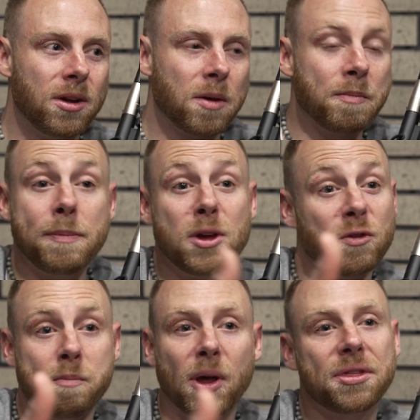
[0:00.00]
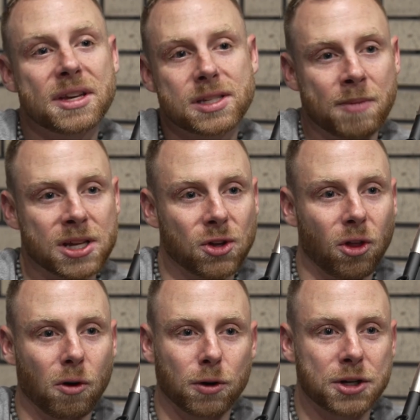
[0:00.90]
maybe you've built this muscle
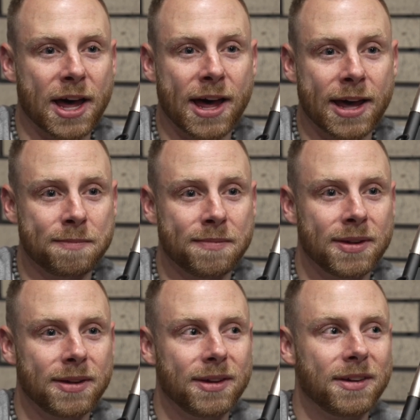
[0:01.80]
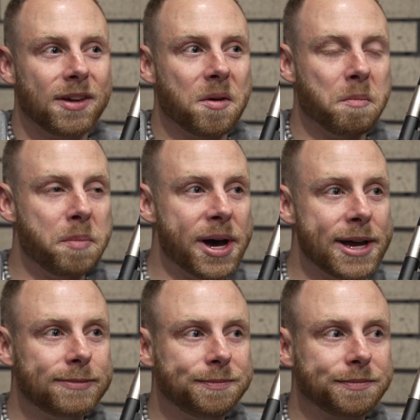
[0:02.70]
over time,
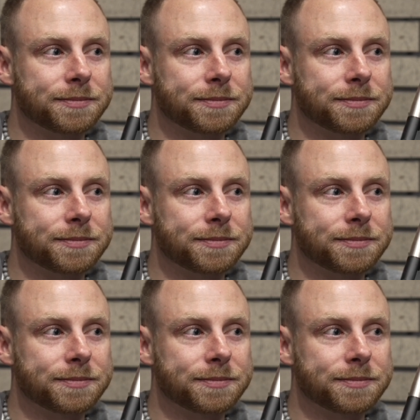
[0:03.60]
but